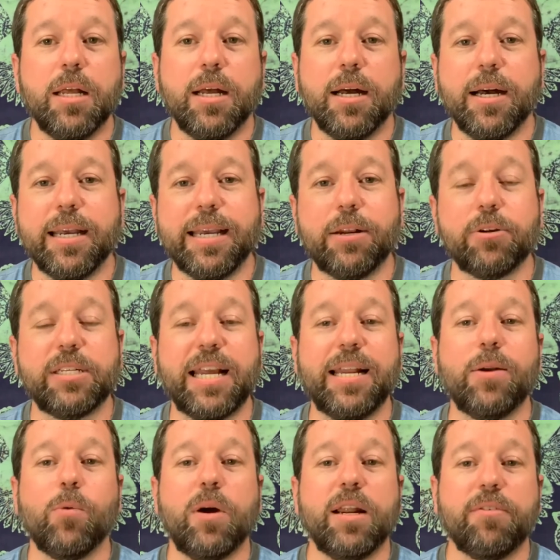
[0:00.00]

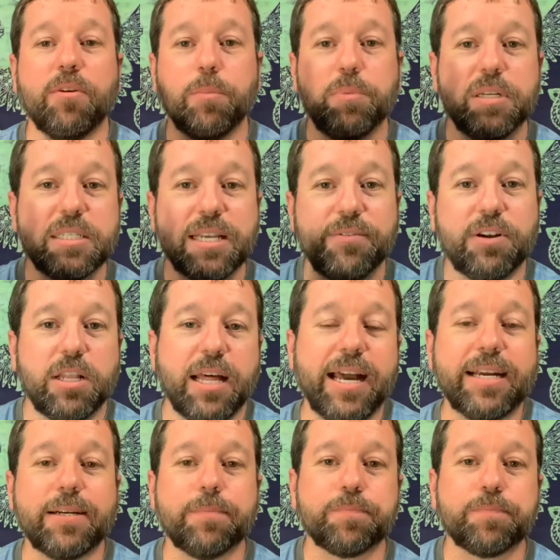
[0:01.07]
entertaining, whatever, please give it a like.